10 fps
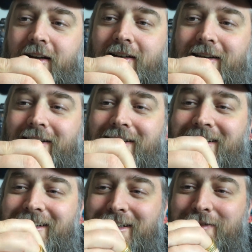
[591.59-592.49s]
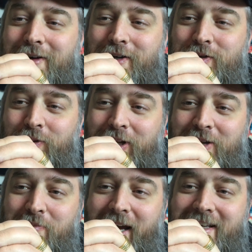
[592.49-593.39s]
which
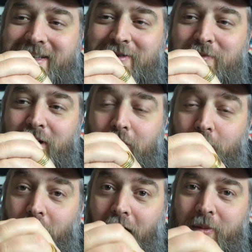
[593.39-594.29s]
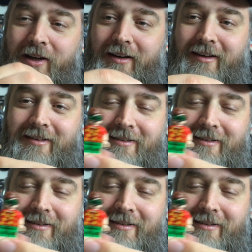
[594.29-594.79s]
really makes him Robin.